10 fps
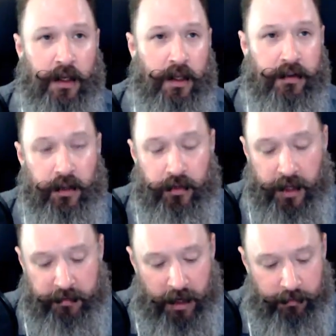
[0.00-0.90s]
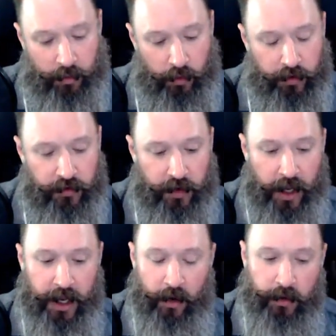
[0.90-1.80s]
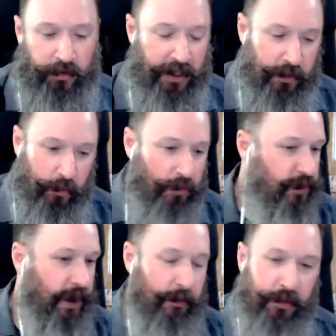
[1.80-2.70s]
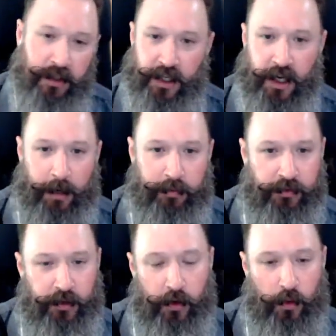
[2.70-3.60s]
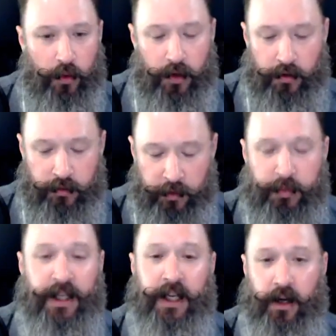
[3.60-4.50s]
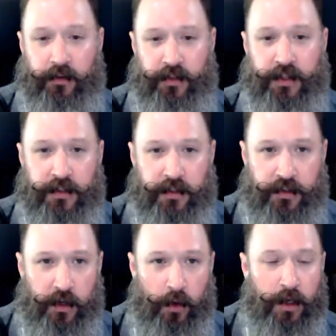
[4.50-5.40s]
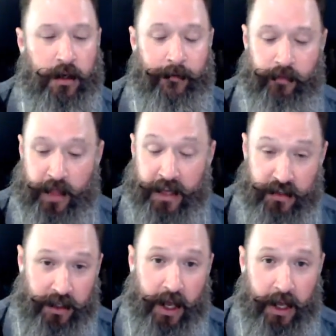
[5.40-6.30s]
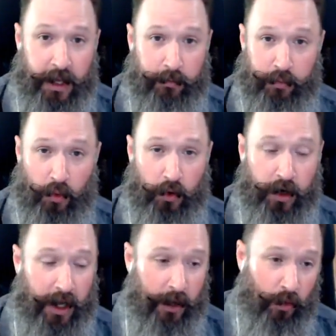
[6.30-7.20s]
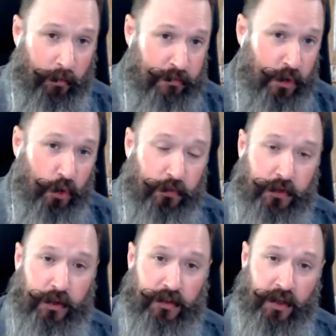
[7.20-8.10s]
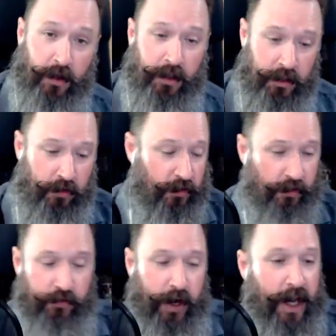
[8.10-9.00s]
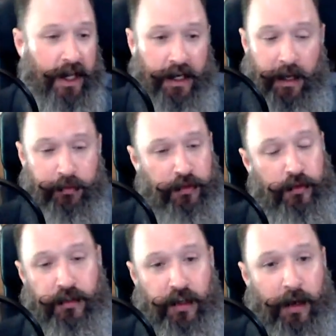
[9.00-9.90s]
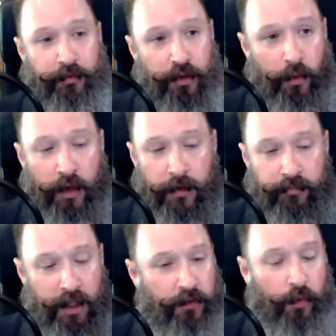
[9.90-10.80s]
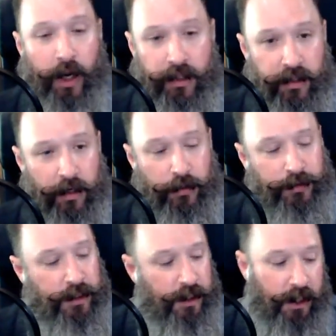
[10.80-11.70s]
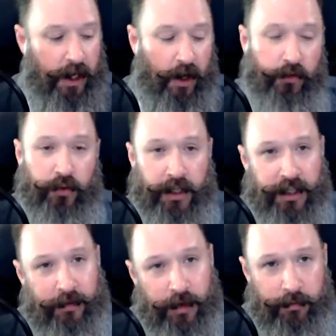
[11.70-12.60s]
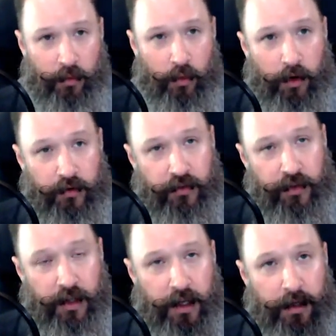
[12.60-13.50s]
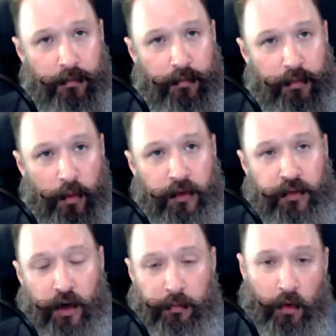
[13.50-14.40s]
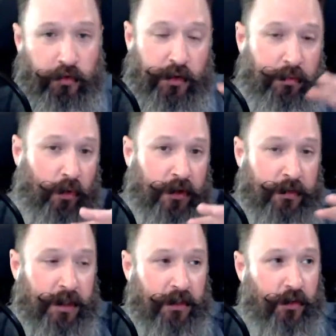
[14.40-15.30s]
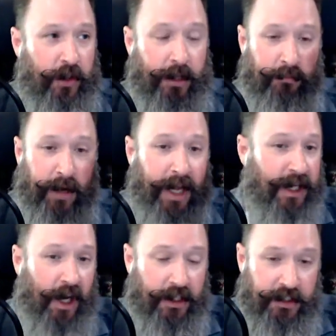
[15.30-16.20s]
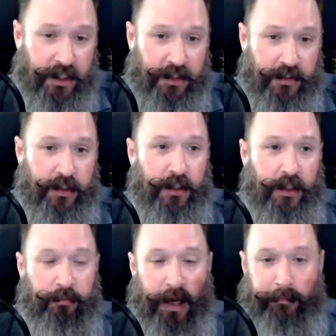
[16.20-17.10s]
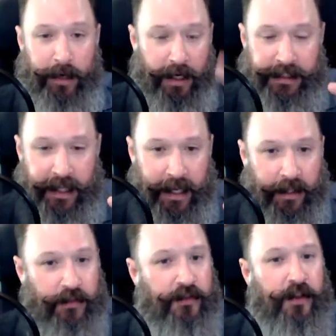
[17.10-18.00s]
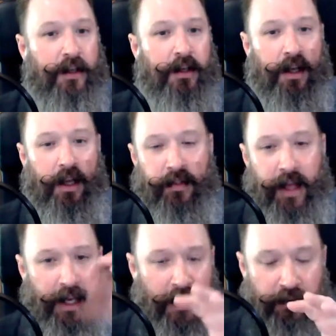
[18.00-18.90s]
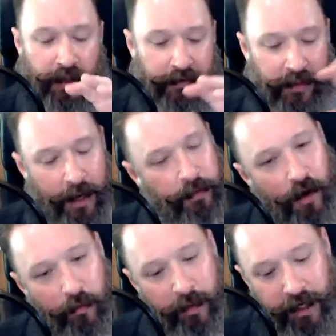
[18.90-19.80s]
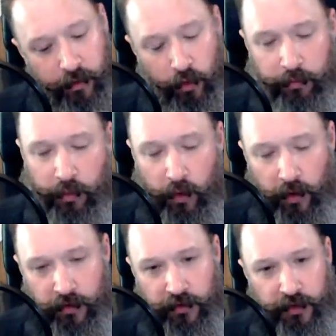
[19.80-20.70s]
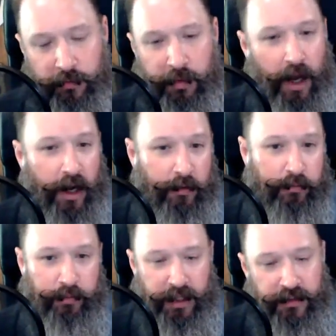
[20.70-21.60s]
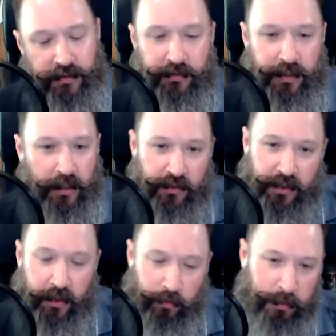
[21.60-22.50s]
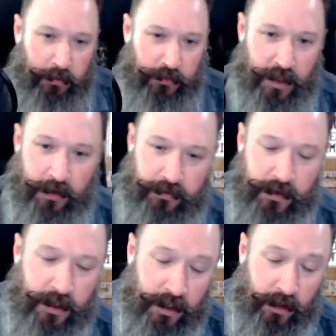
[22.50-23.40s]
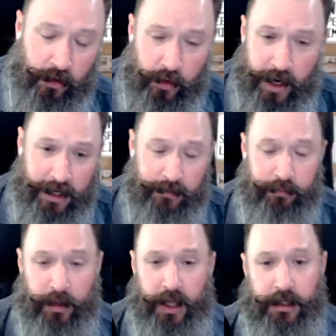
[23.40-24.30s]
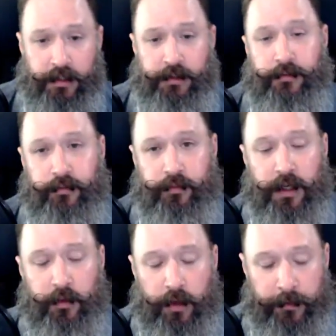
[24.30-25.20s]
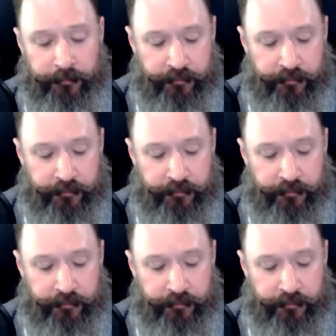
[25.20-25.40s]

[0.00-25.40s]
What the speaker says: The other thing about boards is I always like to rotate them to the top. So depending on season. So that July board, I will move to the top. You just drag it up to the top, so it's right there. I also like to have my boards, the ones that are most important to me. So like my content, my podcast, and that kind of stuff. And then I put all my group boards to the bottom because that's other people's stuff. They're great, but anyway.